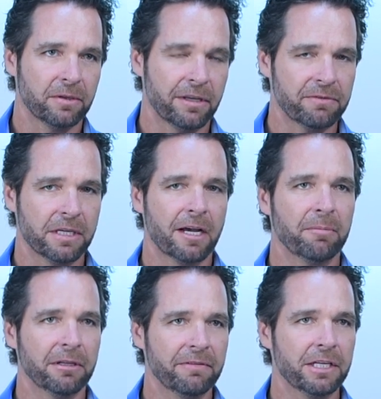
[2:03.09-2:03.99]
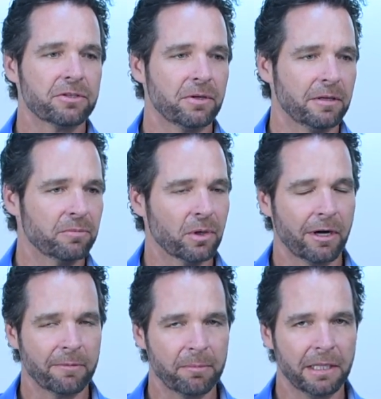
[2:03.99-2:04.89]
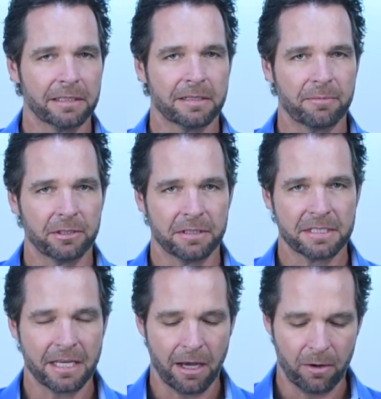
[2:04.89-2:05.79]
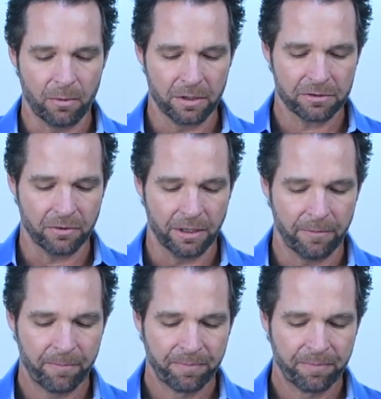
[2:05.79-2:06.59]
so it gives you a couple of each so you can program a bill acceptor and see how it works for you.